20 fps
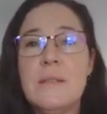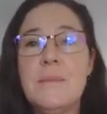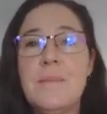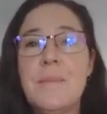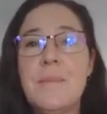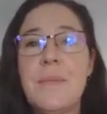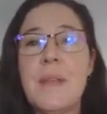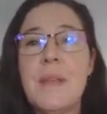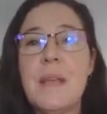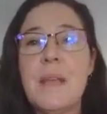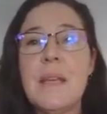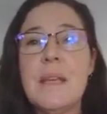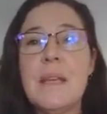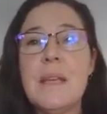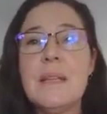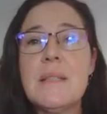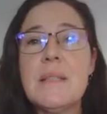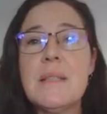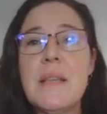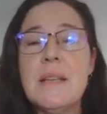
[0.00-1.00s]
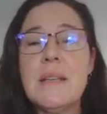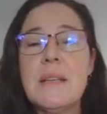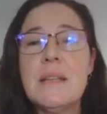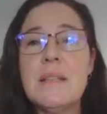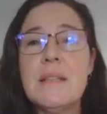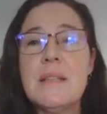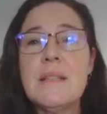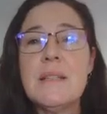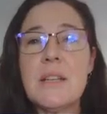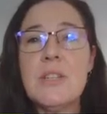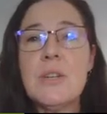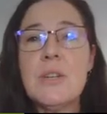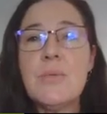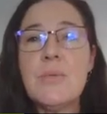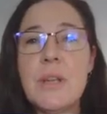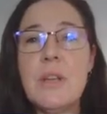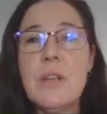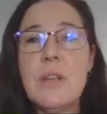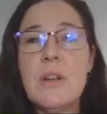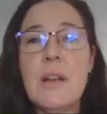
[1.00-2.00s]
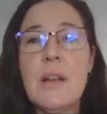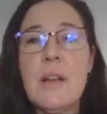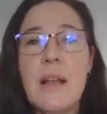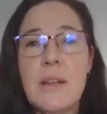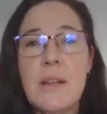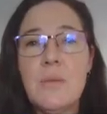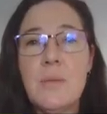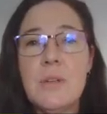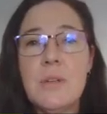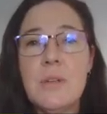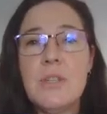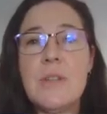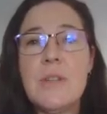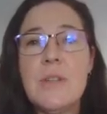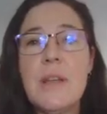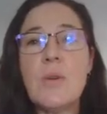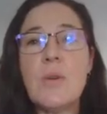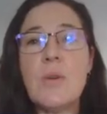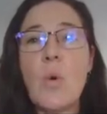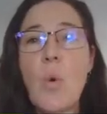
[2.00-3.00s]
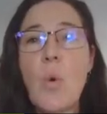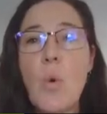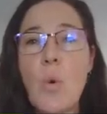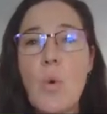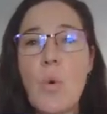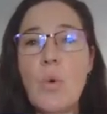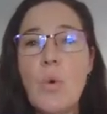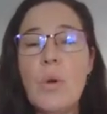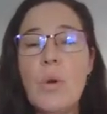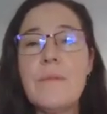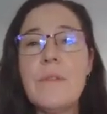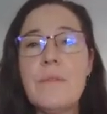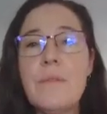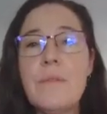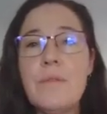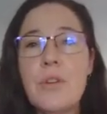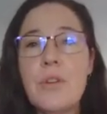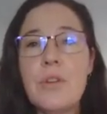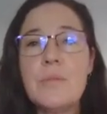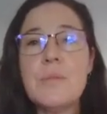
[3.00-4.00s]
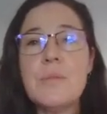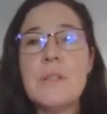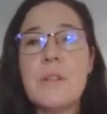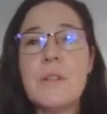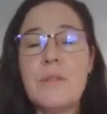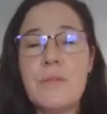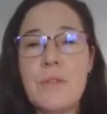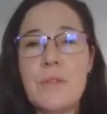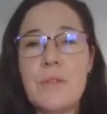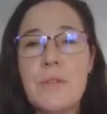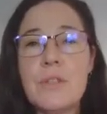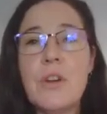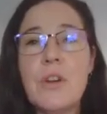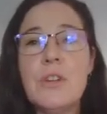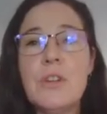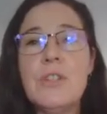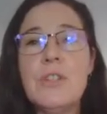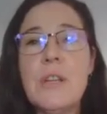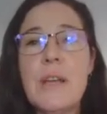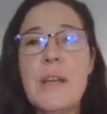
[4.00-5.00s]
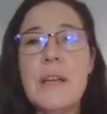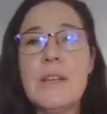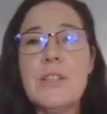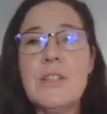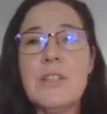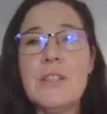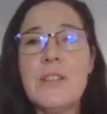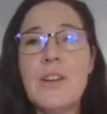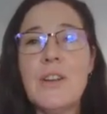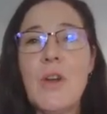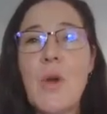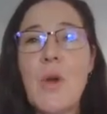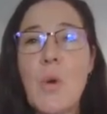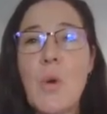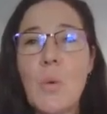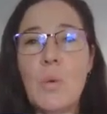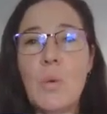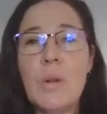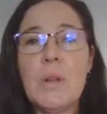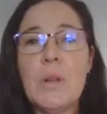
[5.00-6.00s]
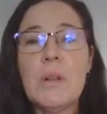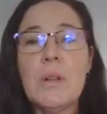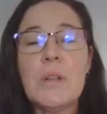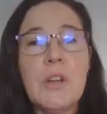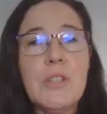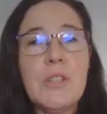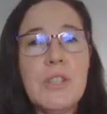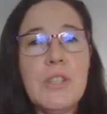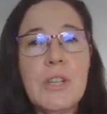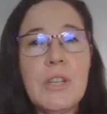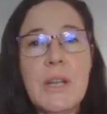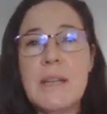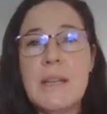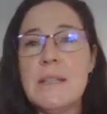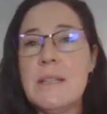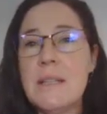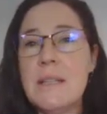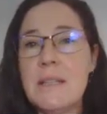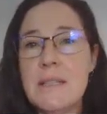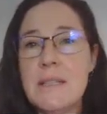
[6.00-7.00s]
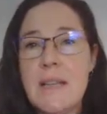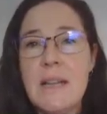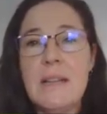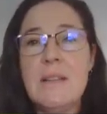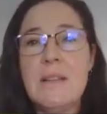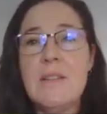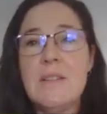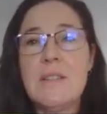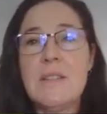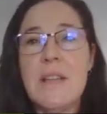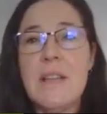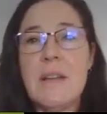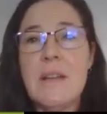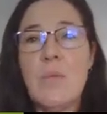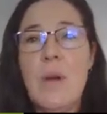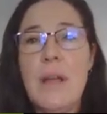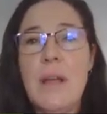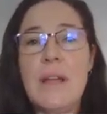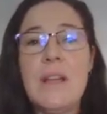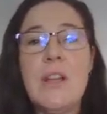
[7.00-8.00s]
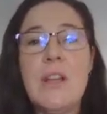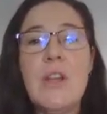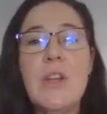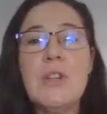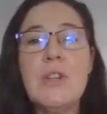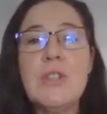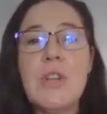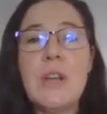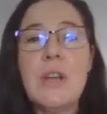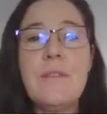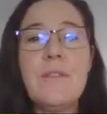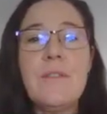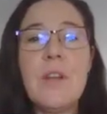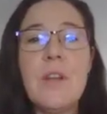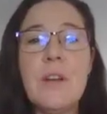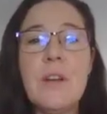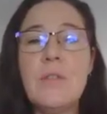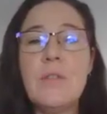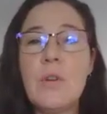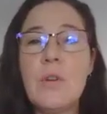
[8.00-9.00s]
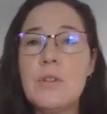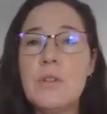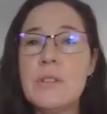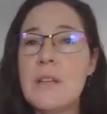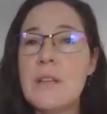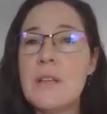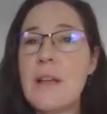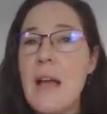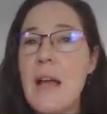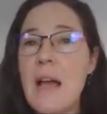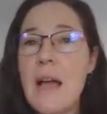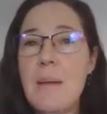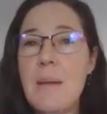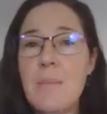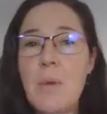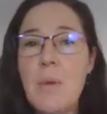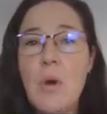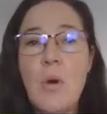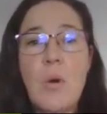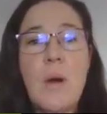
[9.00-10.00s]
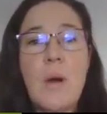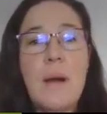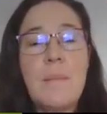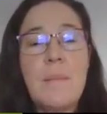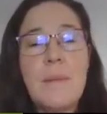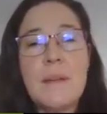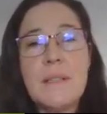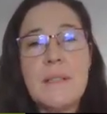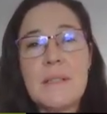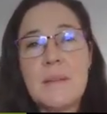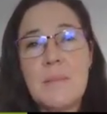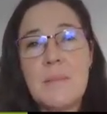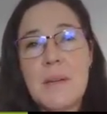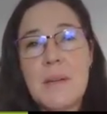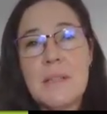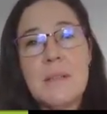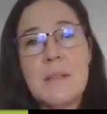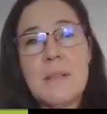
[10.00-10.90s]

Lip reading: is that it is such a regular language that all of the verbs in the first conjugation will conjugate in exactly the same way. So if you have learnt amo, amas, amat, amamus,